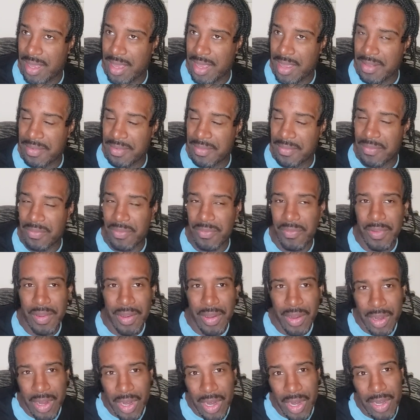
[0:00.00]
And
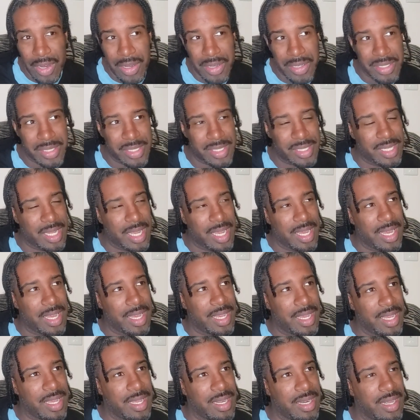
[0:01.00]
for her
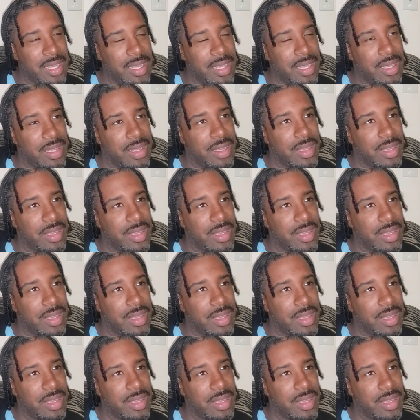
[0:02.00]
side,